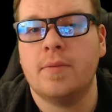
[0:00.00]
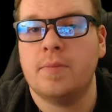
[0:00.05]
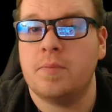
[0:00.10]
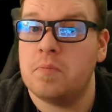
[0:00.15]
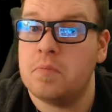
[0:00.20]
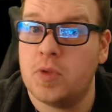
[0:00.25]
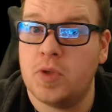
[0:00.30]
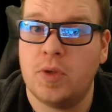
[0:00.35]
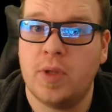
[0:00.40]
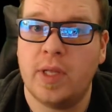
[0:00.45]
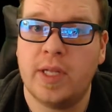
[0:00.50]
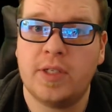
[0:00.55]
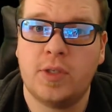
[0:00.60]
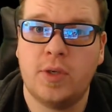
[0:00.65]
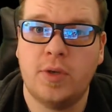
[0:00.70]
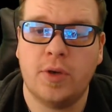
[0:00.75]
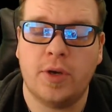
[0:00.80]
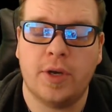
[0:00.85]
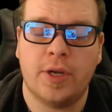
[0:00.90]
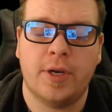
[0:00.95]
So that's
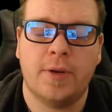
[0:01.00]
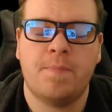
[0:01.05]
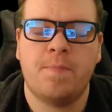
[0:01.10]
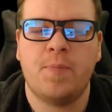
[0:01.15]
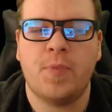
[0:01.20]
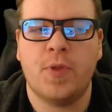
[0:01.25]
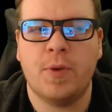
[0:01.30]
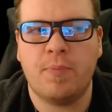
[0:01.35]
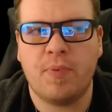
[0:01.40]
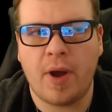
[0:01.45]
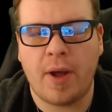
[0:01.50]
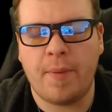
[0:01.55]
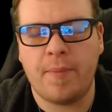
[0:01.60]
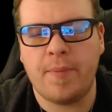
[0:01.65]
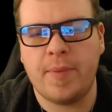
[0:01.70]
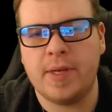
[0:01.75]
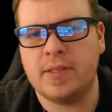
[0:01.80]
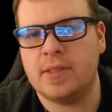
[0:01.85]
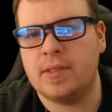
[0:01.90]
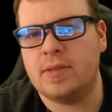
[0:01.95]
good. The problem
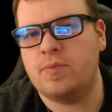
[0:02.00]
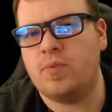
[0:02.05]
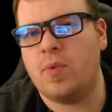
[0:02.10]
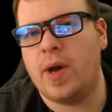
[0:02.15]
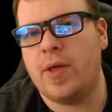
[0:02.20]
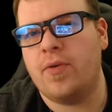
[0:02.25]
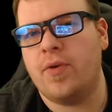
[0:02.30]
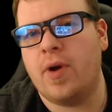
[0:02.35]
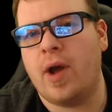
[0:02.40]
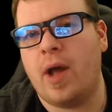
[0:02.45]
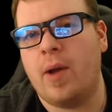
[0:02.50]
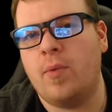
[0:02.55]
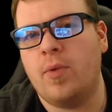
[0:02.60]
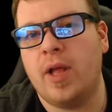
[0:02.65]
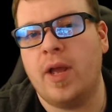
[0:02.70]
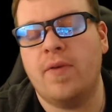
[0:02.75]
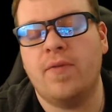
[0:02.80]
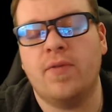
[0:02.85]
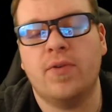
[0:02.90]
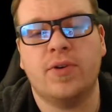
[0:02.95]
is whether I will
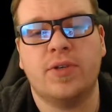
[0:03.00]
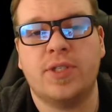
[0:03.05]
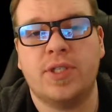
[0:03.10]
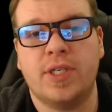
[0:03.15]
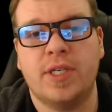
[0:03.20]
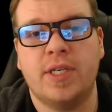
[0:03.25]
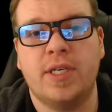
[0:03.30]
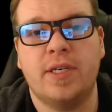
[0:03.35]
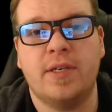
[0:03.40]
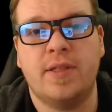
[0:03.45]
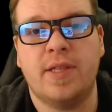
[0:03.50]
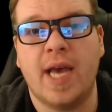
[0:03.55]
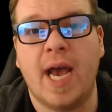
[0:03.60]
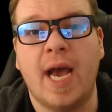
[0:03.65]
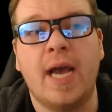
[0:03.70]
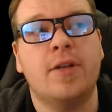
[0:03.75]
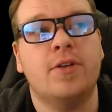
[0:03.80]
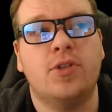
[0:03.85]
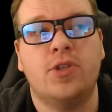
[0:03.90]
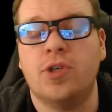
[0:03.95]
ever see
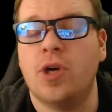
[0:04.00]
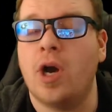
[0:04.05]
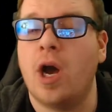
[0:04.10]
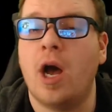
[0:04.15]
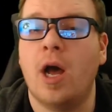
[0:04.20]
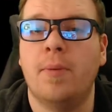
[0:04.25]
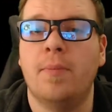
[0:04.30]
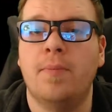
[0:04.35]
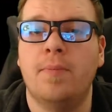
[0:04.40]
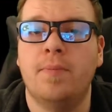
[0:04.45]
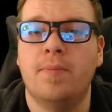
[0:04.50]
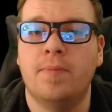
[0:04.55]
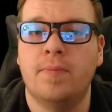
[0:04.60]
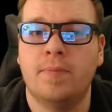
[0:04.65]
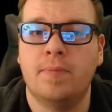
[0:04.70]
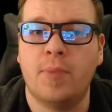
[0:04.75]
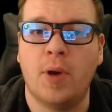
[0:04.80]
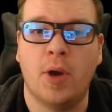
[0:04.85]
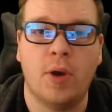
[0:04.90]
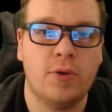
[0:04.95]
that job
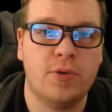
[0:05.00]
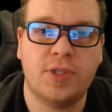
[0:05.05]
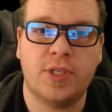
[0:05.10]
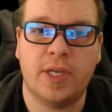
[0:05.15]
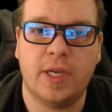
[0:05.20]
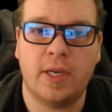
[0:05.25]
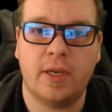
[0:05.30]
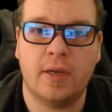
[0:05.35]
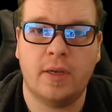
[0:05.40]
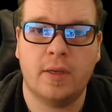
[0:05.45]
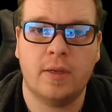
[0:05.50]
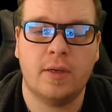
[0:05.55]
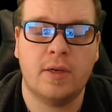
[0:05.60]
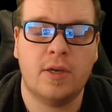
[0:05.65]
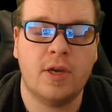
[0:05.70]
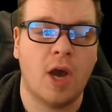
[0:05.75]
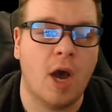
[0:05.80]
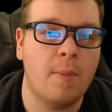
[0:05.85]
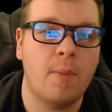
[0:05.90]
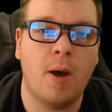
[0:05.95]
posting
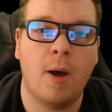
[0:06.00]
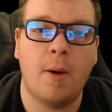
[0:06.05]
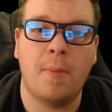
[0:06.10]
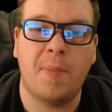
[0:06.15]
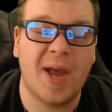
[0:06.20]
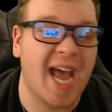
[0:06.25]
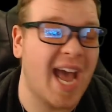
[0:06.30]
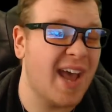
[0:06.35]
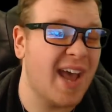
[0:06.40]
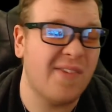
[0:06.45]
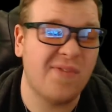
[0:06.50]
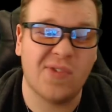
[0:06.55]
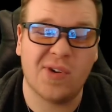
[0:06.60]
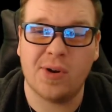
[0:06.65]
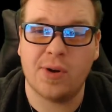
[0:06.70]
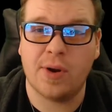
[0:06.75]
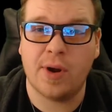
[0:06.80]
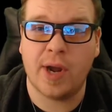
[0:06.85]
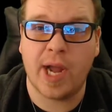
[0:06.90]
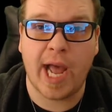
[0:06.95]
come up
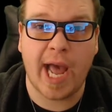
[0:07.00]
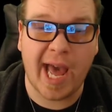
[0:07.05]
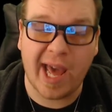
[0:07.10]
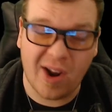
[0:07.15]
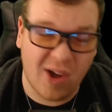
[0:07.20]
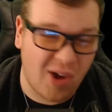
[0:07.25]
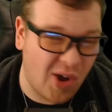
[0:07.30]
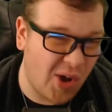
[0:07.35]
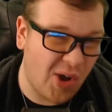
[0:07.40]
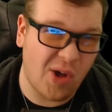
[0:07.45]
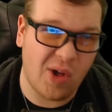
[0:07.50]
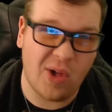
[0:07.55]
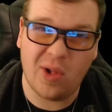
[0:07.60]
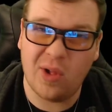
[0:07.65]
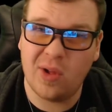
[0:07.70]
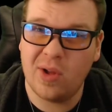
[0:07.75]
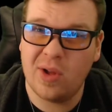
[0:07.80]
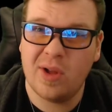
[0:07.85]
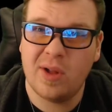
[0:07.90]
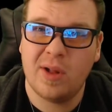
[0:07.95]
ever at
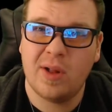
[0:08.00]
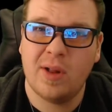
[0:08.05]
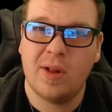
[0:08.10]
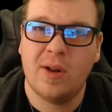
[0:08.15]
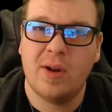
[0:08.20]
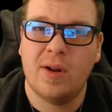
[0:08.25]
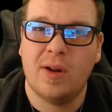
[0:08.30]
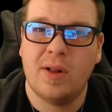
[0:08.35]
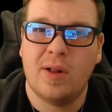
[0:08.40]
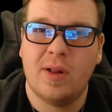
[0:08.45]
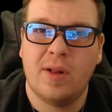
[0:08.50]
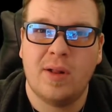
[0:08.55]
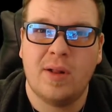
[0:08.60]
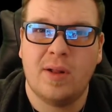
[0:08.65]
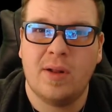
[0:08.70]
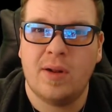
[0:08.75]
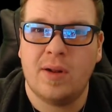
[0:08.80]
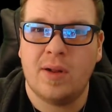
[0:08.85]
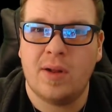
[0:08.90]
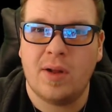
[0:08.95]
all
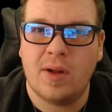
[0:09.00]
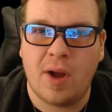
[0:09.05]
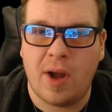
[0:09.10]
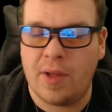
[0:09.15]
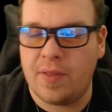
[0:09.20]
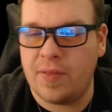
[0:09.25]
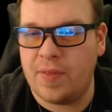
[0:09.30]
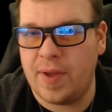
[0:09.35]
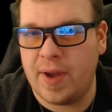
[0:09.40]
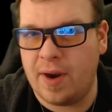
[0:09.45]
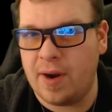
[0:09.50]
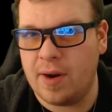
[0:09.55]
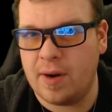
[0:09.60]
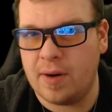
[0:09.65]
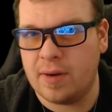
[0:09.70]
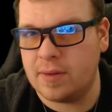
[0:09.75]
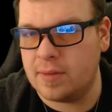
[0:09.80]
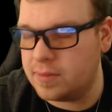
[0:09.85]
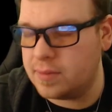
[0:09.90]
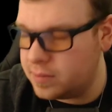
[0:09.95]
on
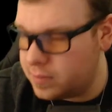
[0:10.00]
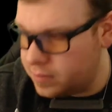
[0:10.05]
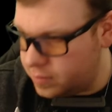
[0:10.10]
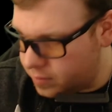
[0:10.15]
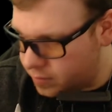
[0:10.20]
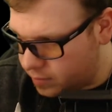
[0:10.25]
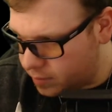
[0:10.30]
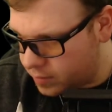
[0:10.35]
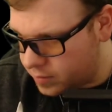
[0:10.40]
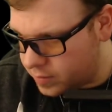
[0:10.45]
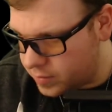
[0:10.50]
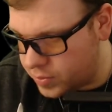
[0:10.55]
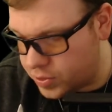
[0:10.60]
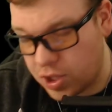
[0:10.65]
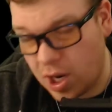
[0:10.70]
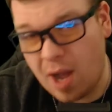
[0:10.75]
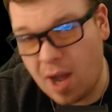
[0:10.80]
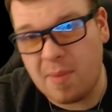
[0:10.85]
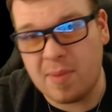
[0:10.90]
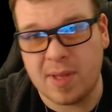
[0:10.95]
their
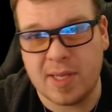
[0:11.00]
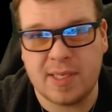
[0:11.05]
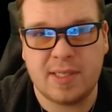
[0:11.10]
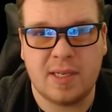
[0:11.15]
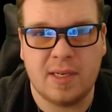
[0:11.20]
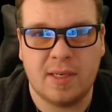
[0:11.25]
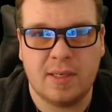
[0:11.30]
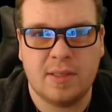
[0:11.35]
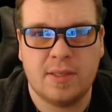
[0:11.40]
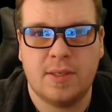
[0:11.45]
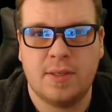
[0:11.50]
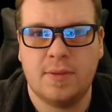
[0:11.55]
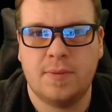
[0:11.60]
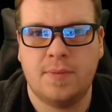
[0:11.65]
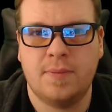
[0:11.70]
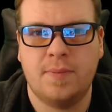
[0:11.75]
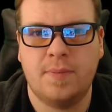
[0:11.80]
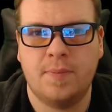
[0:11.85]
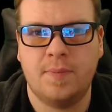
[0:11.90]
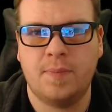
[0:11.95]
job listings.
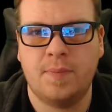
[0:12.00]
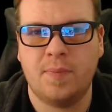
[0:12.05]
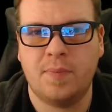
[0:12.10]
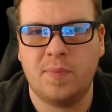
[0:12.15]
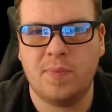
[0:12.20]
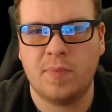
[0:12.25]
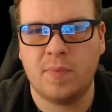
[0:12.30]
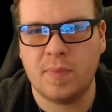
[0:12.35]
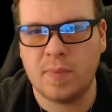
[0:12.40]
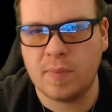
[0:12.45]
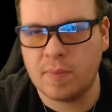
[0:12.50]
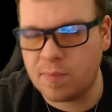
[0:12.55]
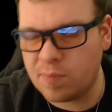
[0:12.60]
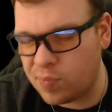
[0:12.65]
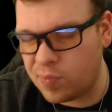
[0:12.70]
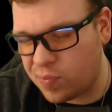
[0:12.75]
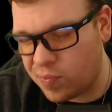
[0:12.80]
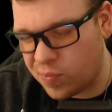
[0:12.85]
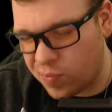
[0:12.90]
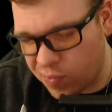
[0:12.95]

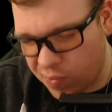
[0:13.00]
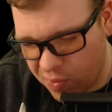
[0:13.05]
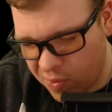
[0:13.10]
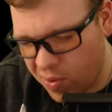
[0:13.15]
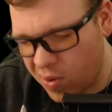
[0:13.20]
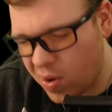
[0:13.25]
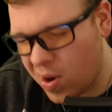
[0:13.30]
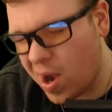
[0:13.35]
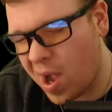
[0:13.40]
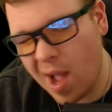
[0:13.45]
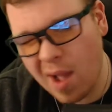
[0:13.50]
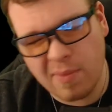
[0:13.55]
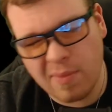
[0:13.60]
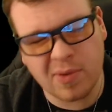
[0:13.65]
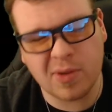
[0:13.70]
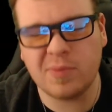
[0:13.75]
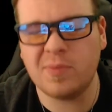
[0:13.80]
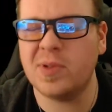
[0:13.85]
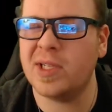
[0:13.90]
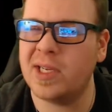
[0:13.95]

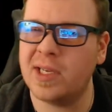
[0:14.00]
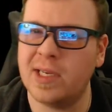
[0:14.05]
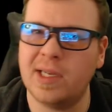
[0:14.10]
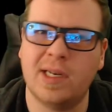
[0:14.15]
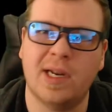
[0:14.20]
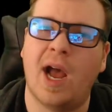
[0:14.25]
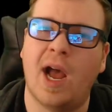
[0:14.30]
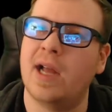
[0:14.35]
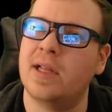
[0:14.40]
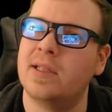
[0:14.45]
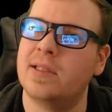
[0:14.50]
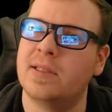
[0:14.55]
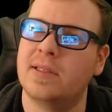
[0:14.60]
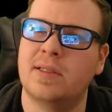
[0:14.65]
Probably not.